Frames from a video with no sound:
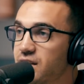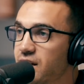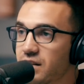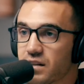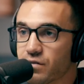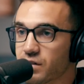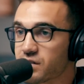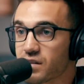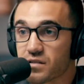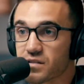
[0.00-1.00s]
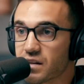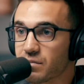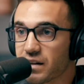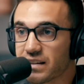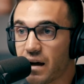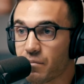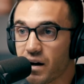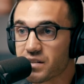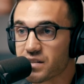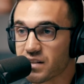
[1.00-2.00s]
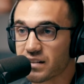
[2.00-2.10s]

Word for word: oh, the difference doesn't seem like that much it's yeah.